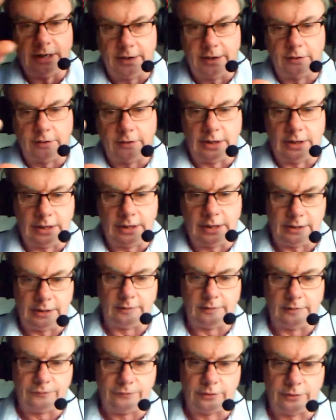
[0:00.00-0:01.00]
the header
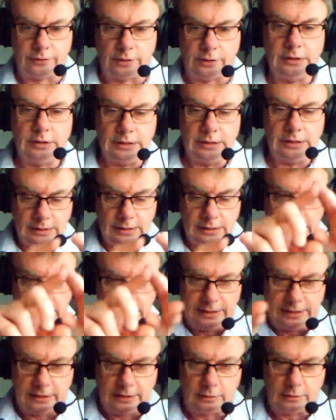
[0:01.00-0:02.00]
and the footer,
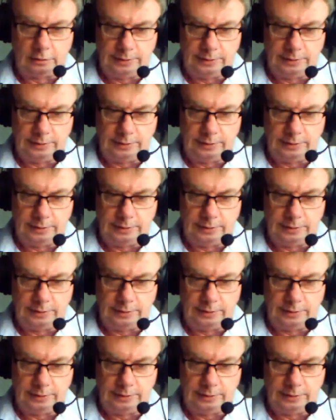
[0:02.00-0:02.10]
and then a